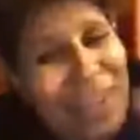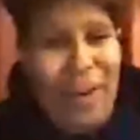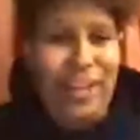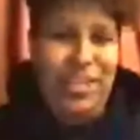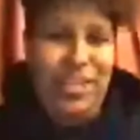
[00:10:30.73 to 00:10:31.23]

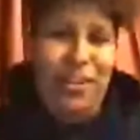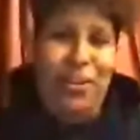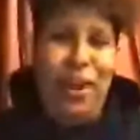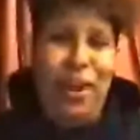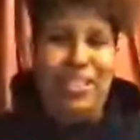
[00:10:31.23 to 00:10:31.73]
try to turn
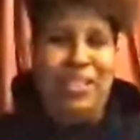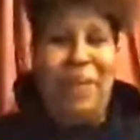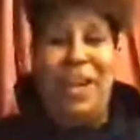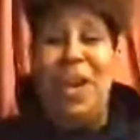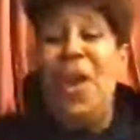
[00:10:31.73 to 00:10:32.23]
it around and
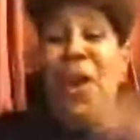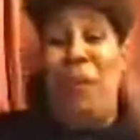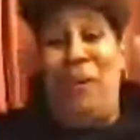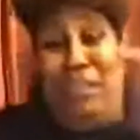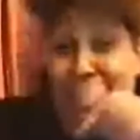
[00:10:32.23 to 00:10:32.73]
spin it.
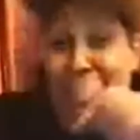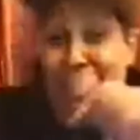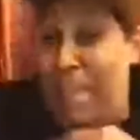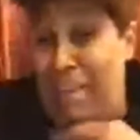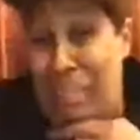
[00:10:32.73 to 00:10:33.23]
Well, she
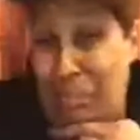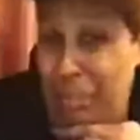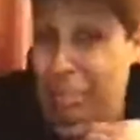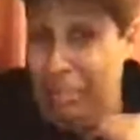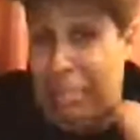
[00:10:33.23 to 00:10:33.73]
was dating a
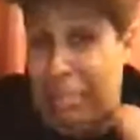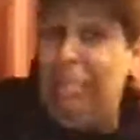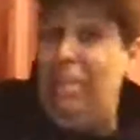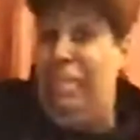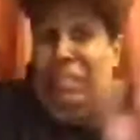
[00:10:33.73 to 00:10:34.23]
drug
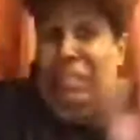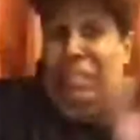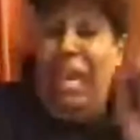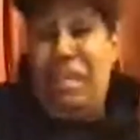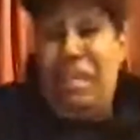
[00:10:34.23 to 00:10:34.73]
dealer and
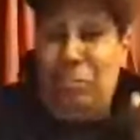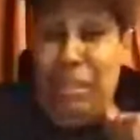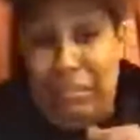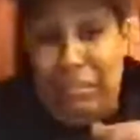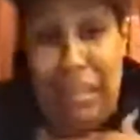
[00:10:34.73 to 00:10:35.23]
she had
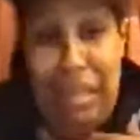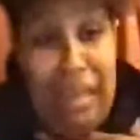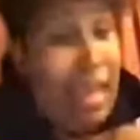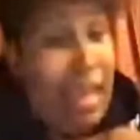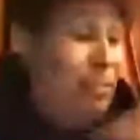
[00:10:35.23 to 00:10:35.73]
drugs in
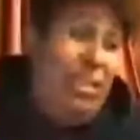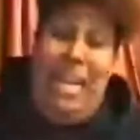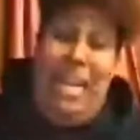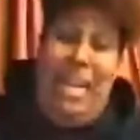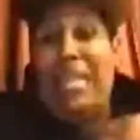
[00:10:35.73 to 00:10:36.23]
her house
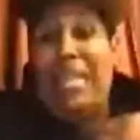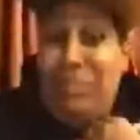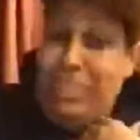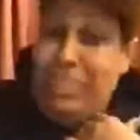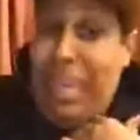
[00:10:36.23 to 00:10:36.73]
and they
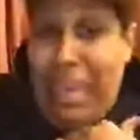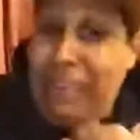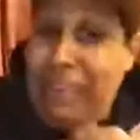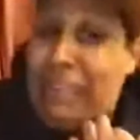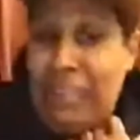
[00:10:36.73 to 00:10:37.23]
thought she
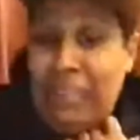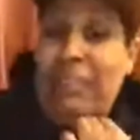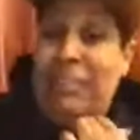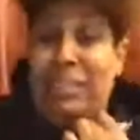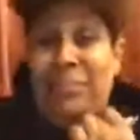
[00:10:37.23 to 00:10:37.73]
had
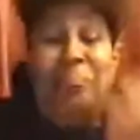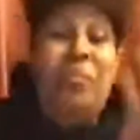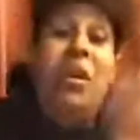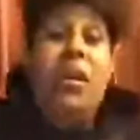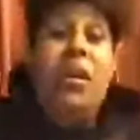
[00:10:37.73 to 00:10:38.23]
guns and